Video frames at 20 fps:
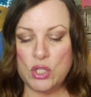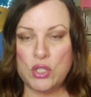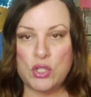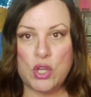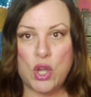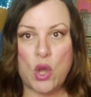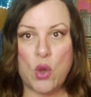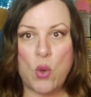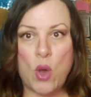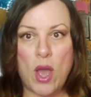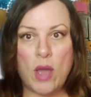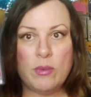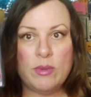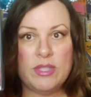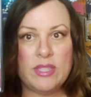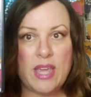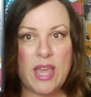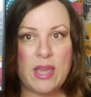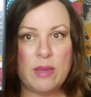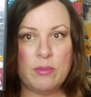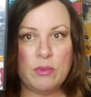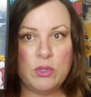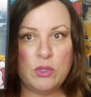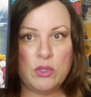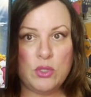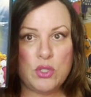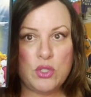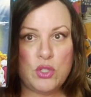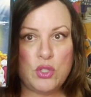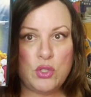So I was
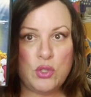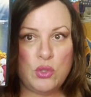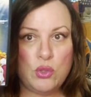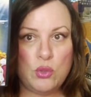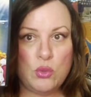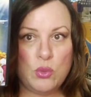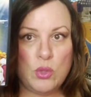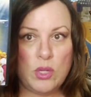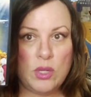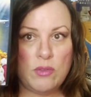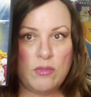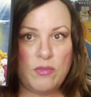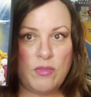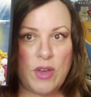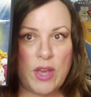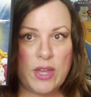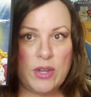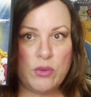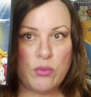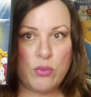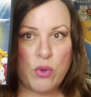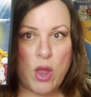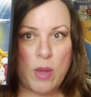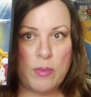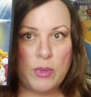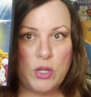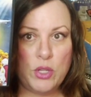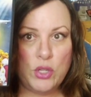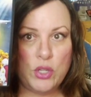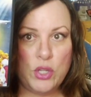able to find
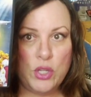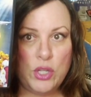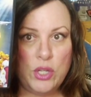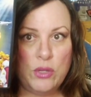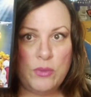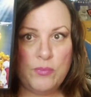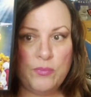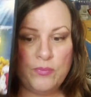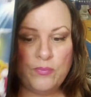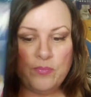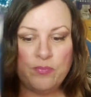Robin Hood,